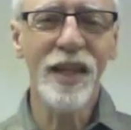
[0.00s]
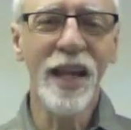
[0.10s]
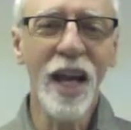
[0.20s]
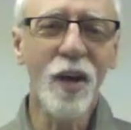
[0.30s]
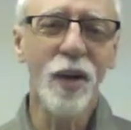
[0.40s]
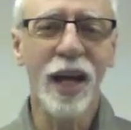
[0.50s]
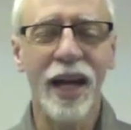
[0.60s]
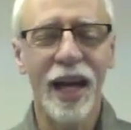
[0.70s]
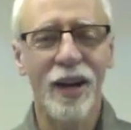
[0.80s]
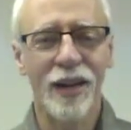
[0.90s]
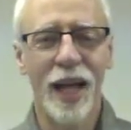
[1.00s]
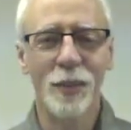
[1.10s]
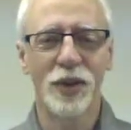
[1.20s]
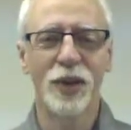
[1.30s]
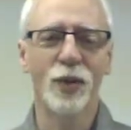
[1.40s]
Now at our
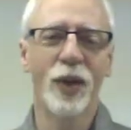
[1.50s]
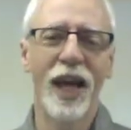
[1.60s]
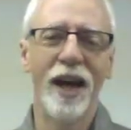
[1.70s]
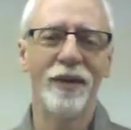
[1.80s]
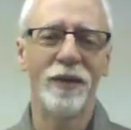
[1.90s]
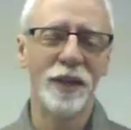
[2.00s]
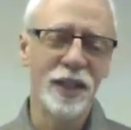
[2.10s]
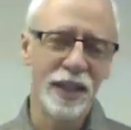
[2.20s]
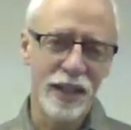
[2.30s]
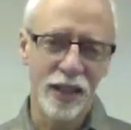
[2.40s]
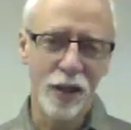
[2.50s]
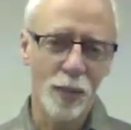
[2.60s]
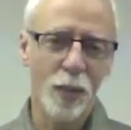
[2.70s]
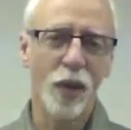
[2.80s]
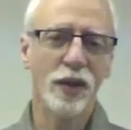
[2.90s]
campuses we have
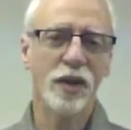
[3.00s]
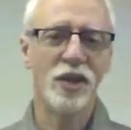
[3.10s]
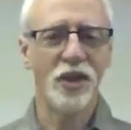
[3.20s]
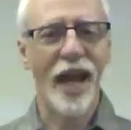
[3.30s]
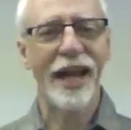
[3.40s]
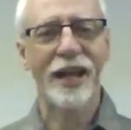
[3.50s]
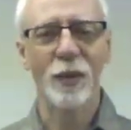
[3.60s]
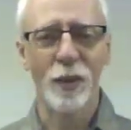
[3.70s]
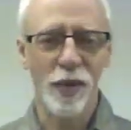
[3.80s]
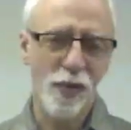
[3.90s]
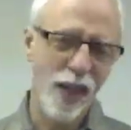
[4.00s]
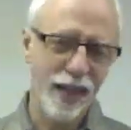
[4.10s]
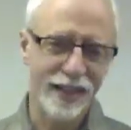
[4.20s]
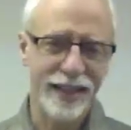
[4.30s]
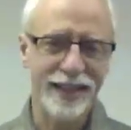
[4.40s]
the bulletin jacket with
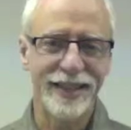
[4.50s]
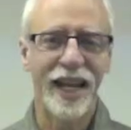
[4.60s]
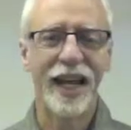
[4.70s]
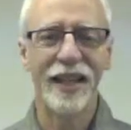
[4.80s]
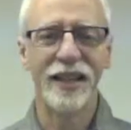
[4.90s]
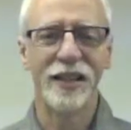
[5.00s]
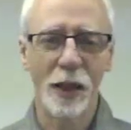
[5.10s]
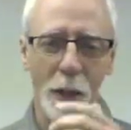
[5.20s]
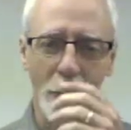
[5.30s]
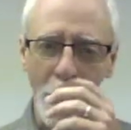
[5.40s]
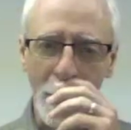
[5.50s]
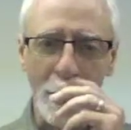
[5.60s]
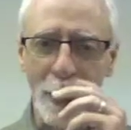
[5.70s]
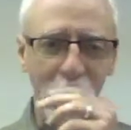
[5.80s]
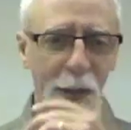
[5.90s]
things inside, and so
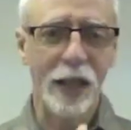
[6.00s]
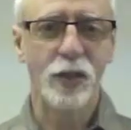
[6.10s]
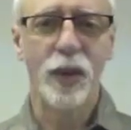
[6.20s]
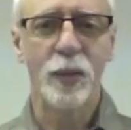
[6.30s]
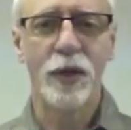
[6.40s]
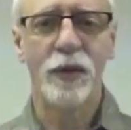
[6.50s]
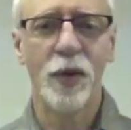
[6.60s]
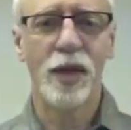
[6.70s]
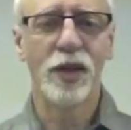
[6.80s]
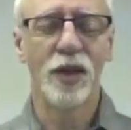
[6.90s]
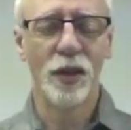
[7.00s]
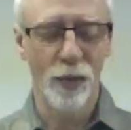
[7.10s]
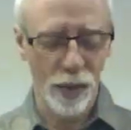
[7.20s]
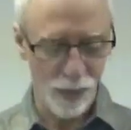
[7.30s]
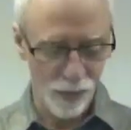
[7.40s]
that's what I'm referring to
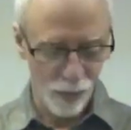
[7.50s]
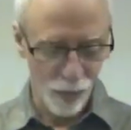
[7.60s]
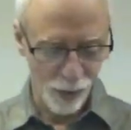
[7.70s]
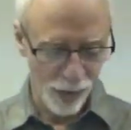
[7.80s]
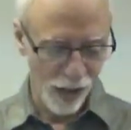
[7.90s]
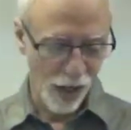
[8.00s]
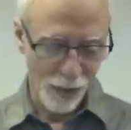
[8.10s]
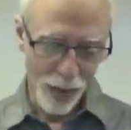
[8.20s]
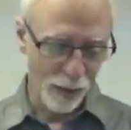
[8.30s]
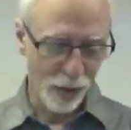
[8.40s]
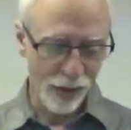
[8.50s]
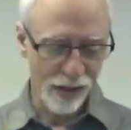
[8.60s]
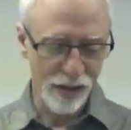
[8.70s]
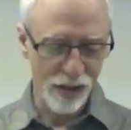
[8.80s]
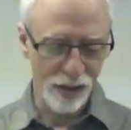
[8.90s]
when we talk about
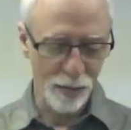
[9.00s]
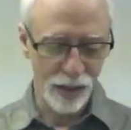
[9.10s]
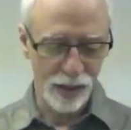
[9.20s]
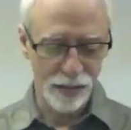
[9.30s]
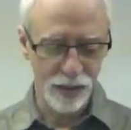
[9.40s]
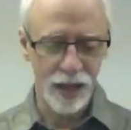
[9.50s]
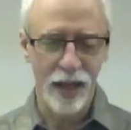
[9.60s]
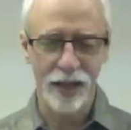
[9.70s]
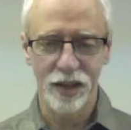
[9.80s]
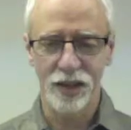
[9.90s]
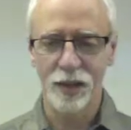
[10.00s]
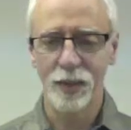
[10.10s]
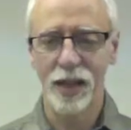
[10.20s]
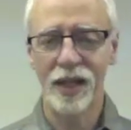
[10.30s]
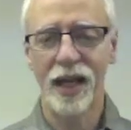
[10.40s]
bulletin. Just to
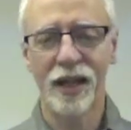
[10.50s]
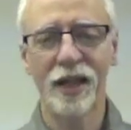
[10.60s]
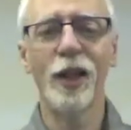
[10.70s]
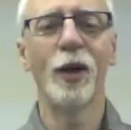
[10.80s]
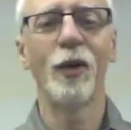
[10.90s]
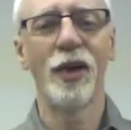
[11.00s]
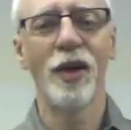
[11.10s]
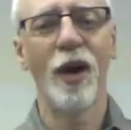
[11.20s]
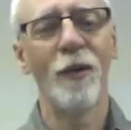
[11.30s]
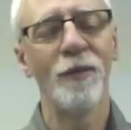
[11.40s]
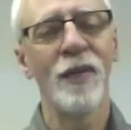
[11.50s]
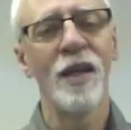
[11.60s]
be clear with you all.